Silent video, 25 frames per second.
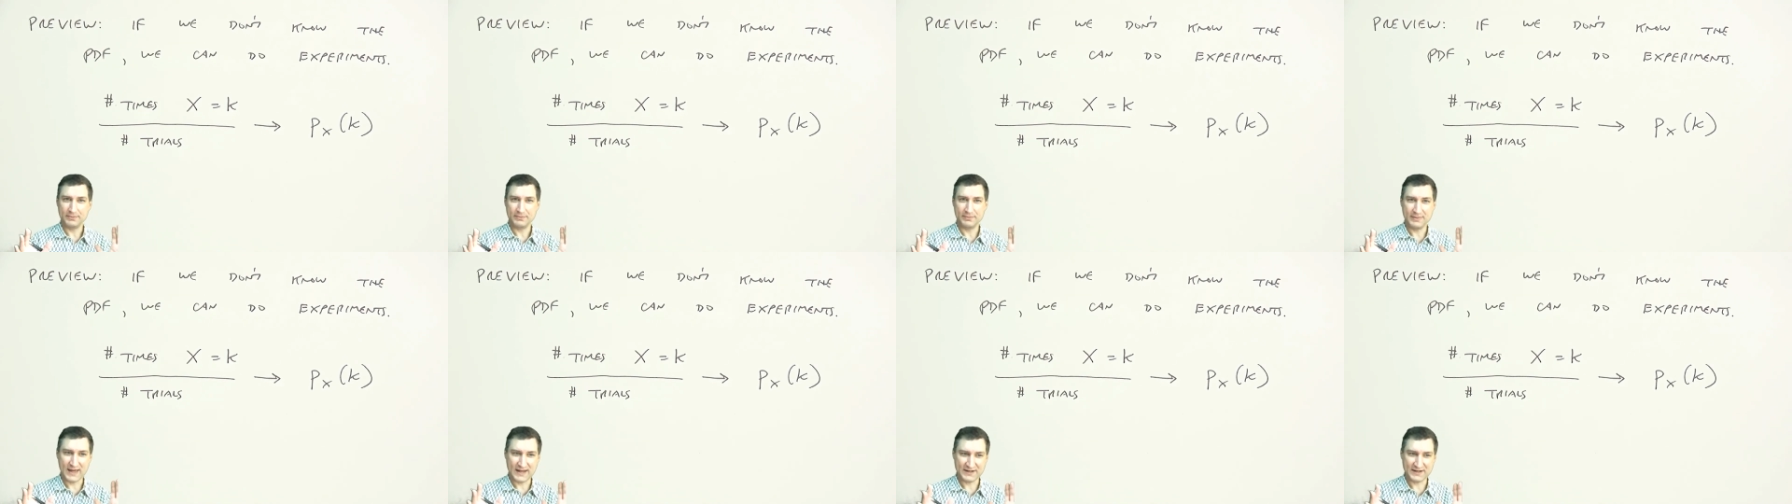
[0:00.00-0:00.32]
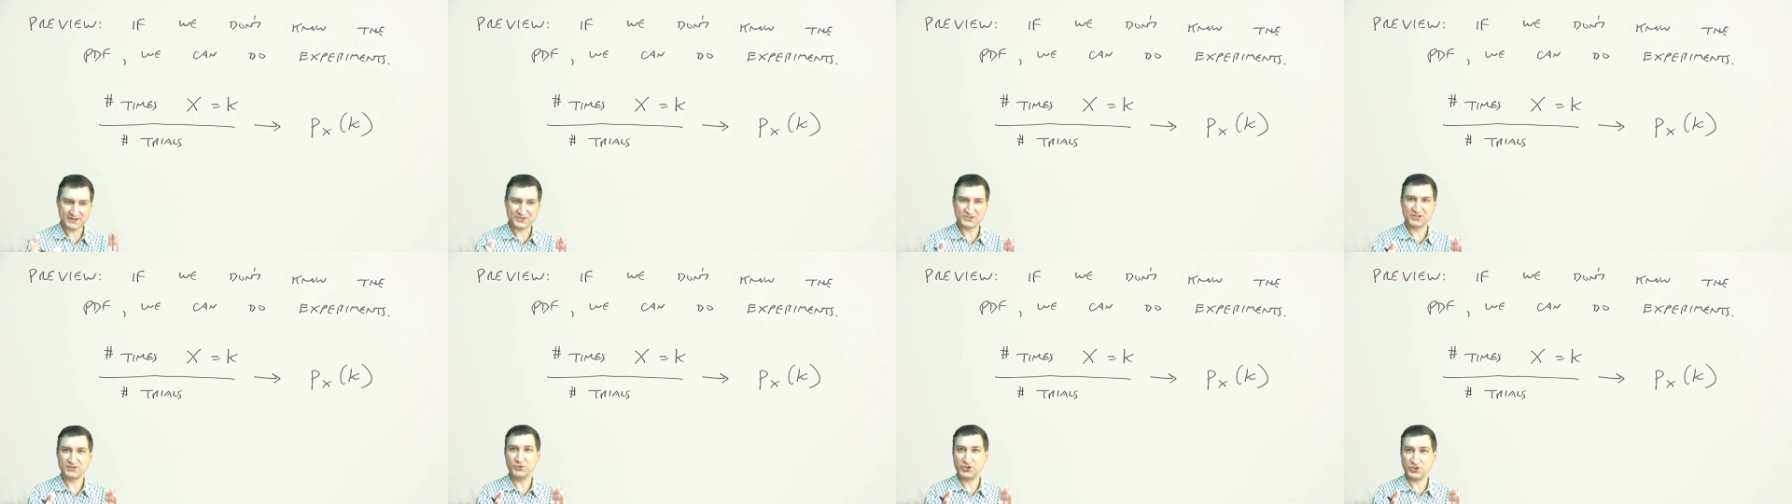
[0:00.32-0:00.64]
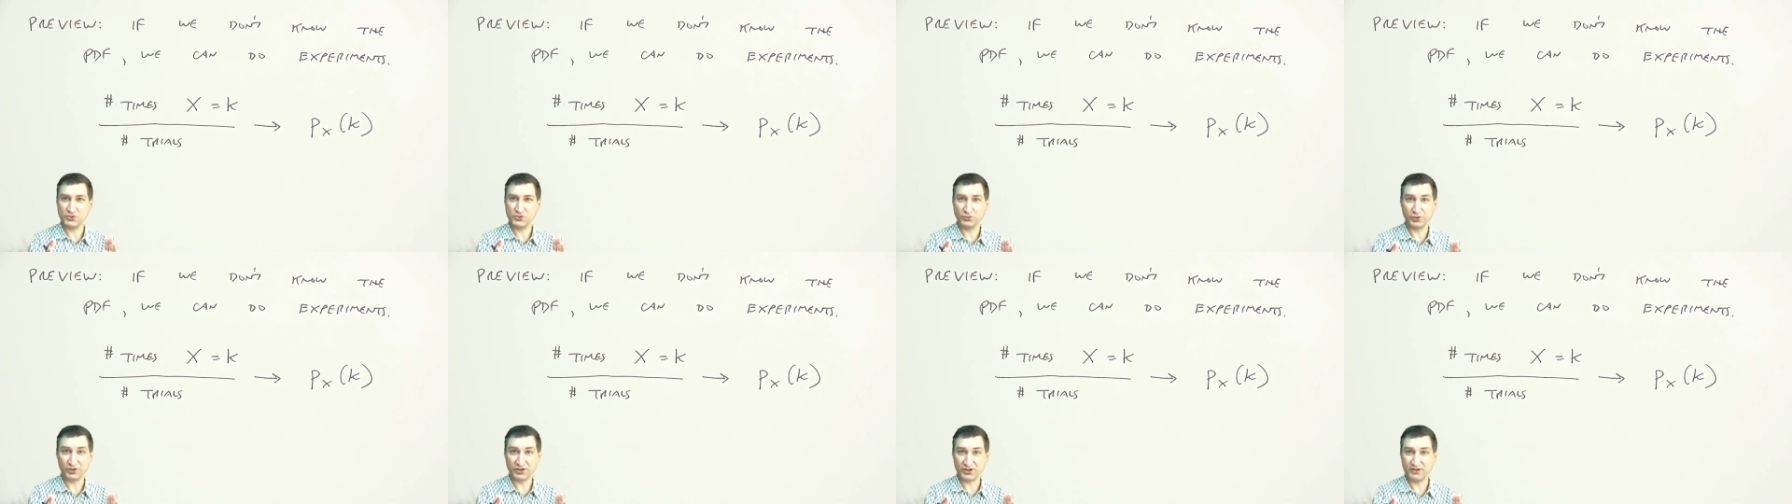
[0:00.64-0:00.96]
that
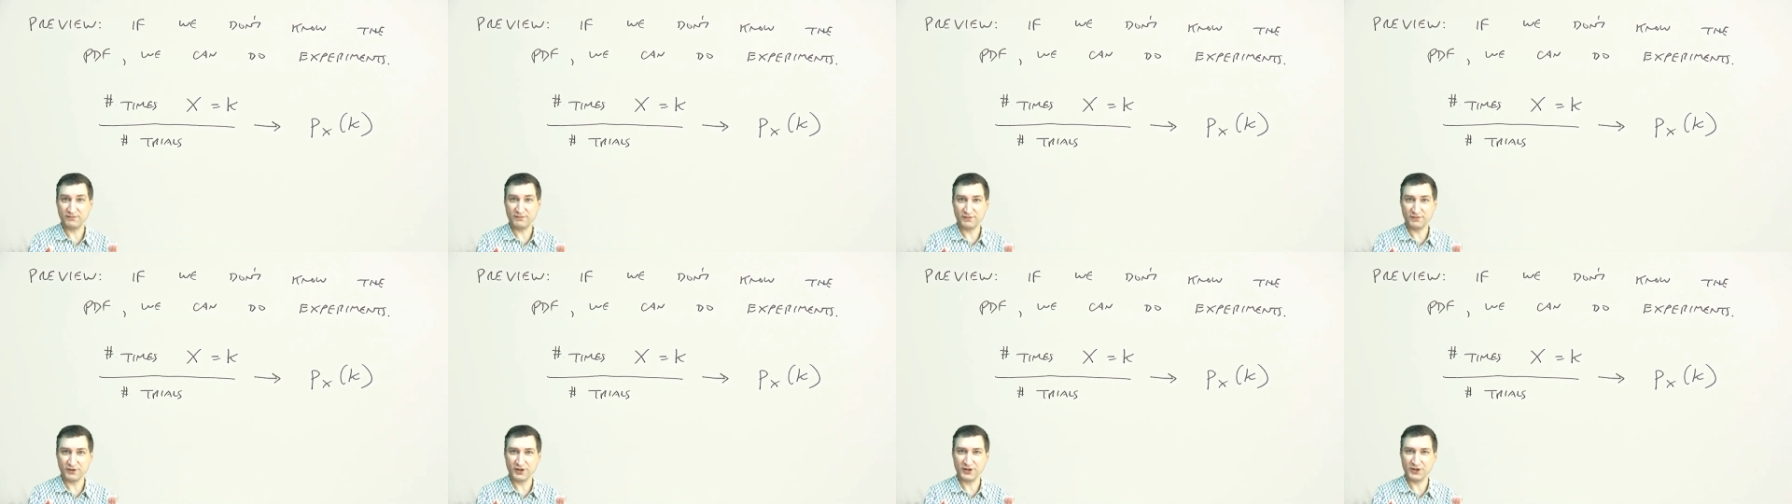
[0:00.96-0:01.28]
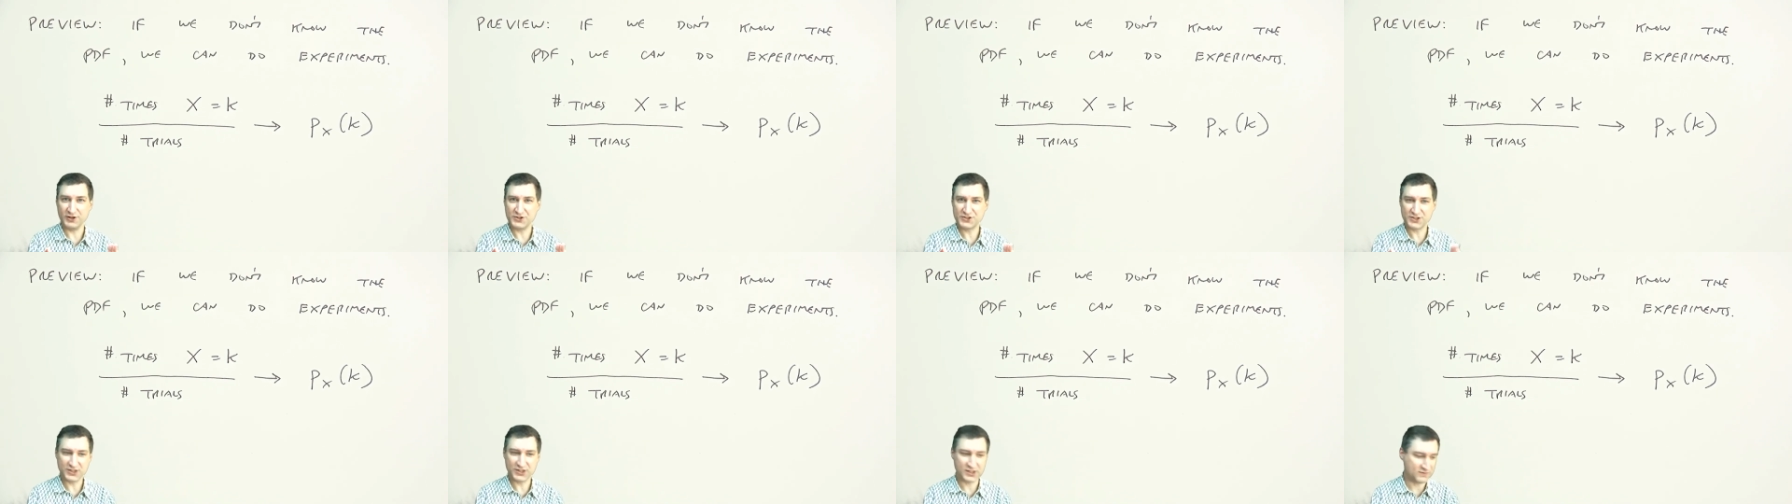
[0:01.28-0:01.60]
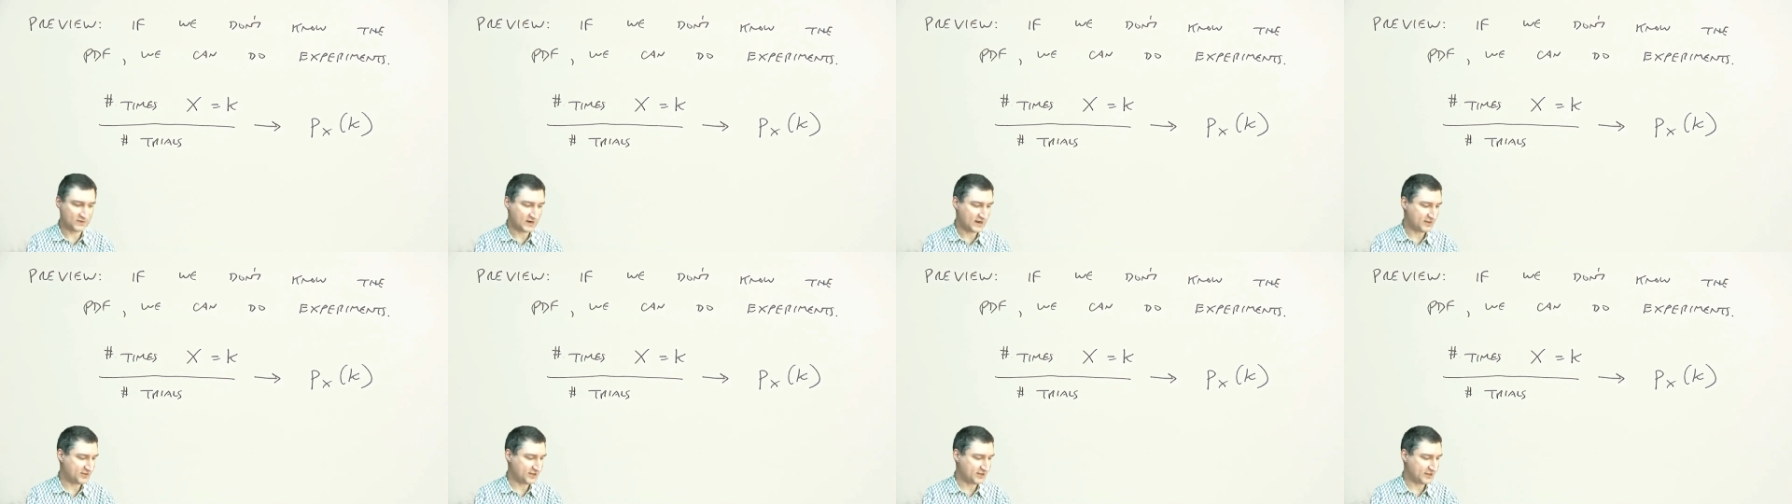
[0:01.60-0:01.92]
distribution will converge to the
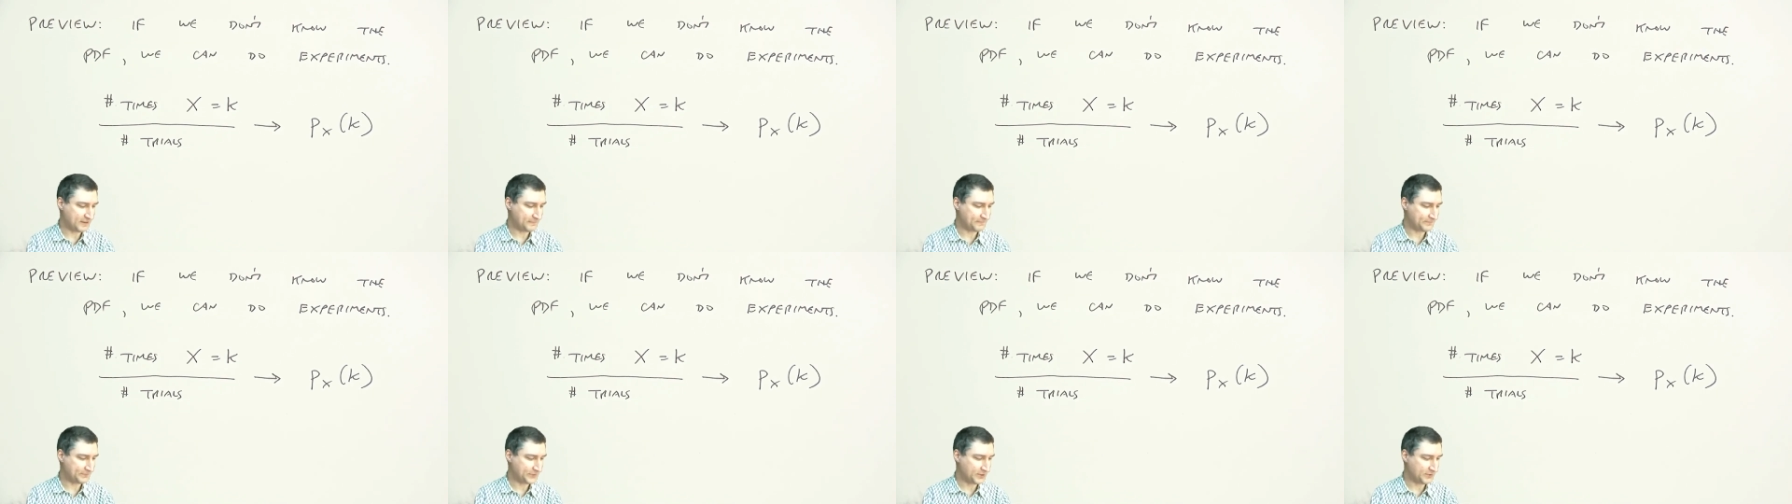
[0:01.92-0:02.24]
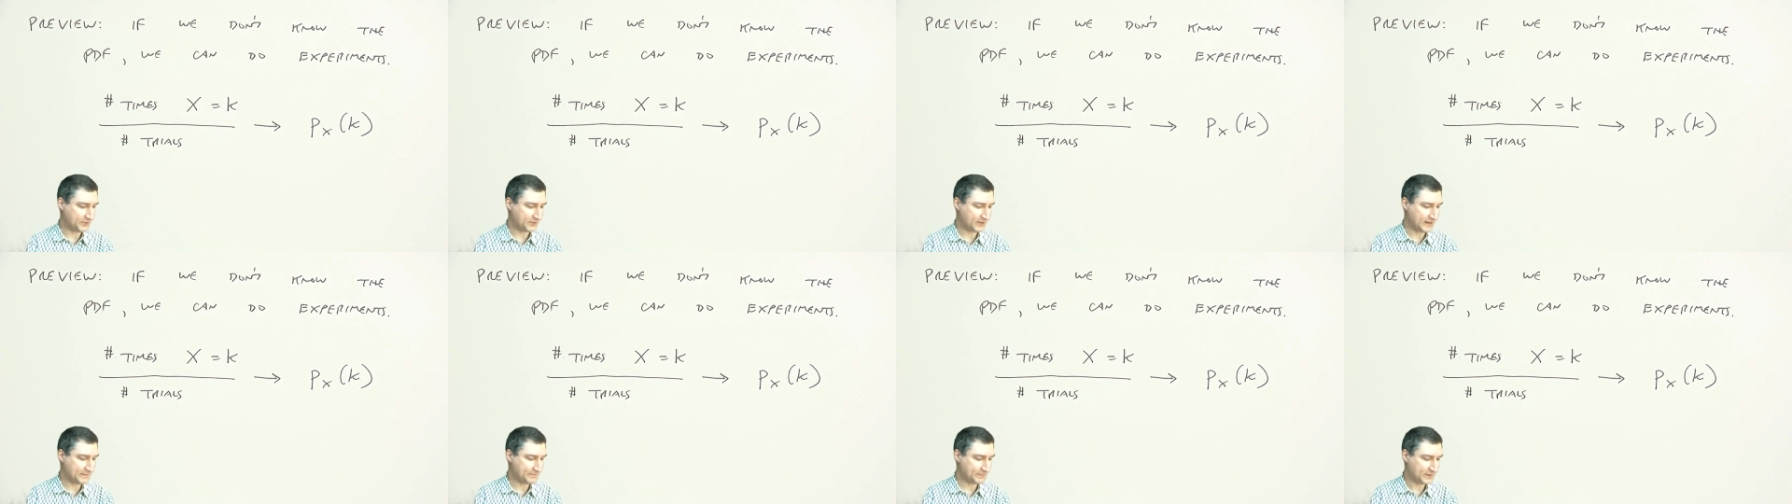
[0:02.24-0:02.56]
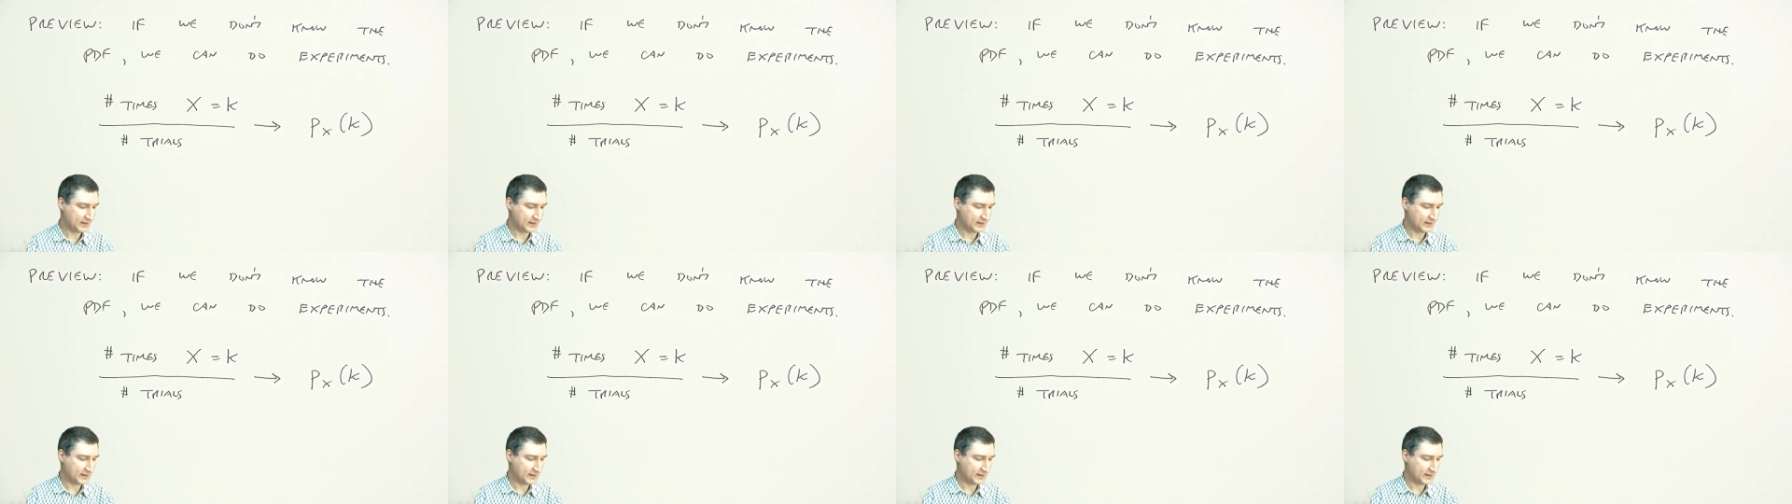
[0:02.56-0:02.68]
right thing, okay?